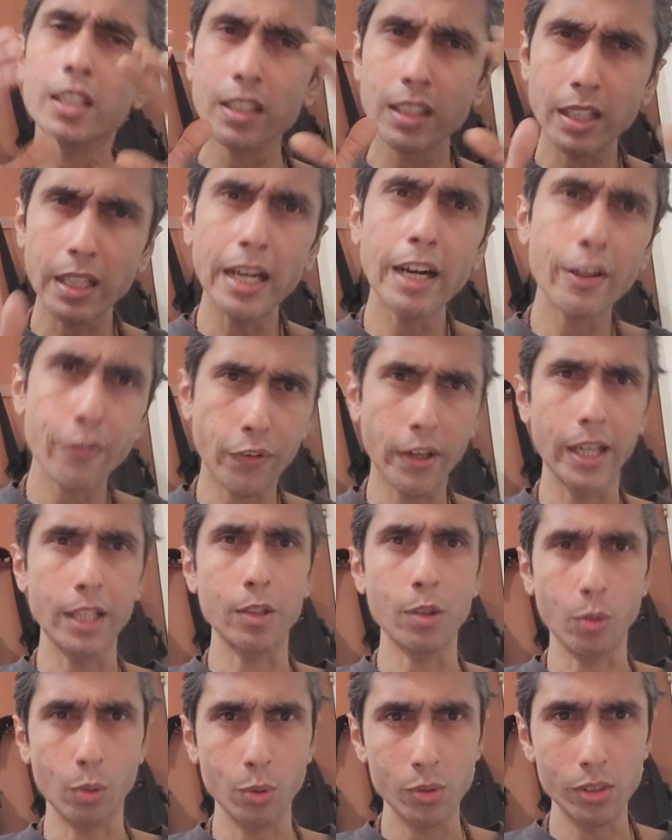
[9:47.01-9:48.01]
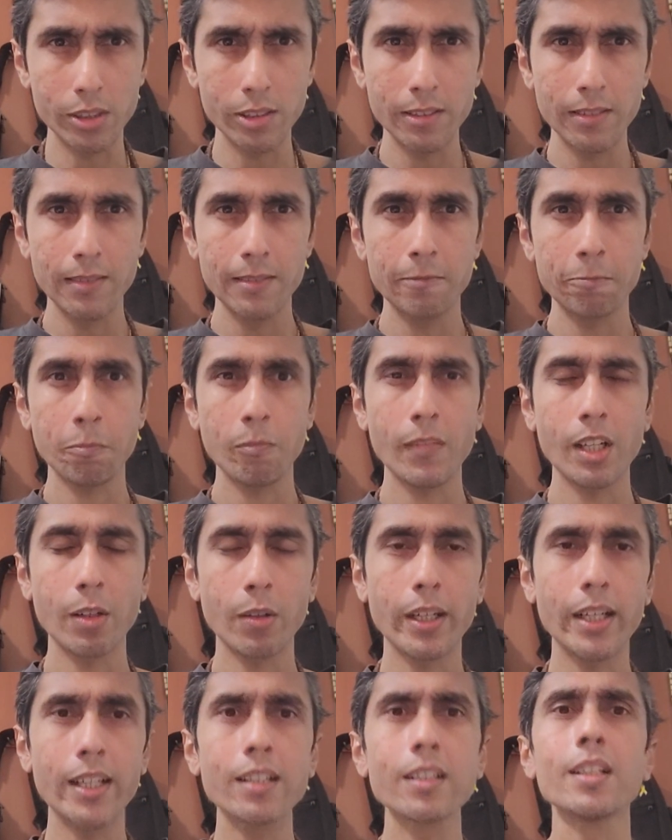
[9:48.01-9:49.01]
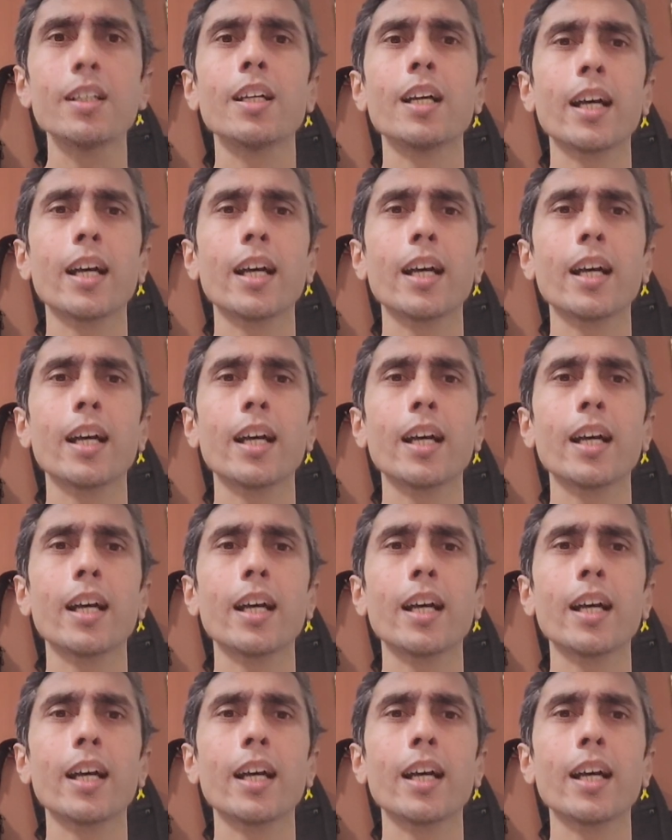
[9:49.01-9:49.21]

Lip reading: Clarify those, right?